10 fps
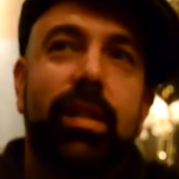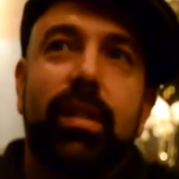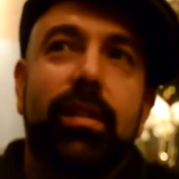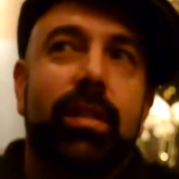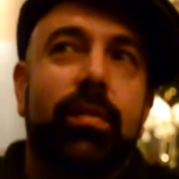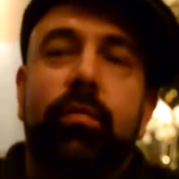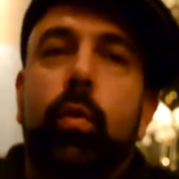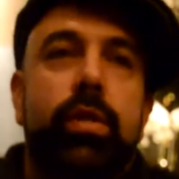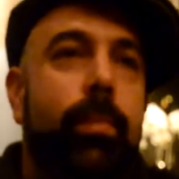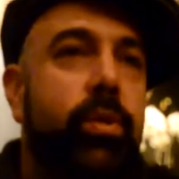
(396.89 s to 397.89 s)
And of
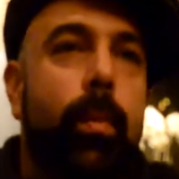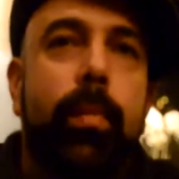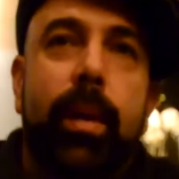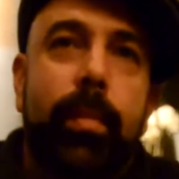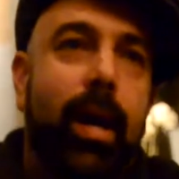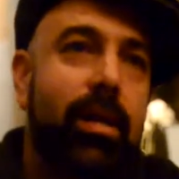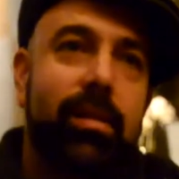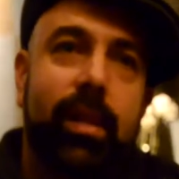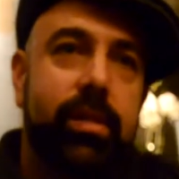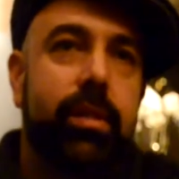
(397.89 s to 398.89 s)
course, I'm sure
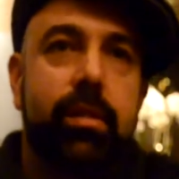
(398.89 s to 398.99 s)
Bambaata's collection